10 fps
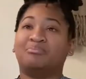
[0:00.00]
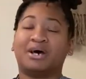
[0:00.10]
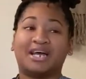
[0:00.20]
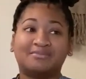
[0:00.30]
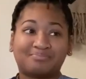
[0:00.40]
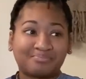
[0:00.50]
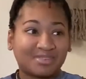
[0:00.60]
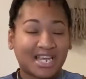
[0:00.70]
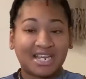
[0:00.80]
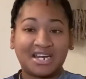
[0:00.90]
But
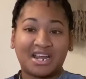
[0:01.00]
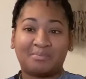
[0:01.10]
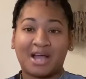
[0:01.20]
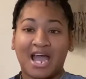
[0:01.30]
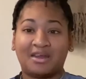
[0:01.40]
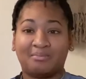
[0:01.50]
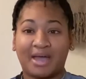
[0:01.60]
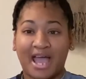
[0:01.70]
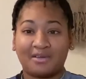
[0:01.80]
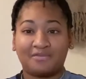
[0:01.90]
it ended up kind of
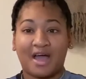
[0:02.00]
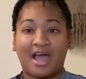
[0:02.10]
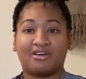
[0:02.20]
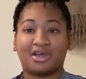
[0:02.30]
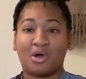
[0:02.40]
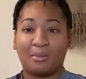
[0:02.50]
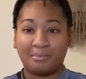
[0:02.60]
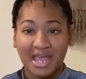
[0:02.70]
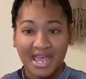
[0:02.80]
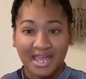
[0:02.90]
backfiring on
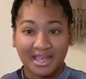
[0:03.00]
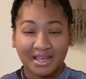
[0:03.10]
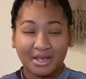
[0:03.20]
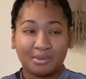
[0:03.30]
me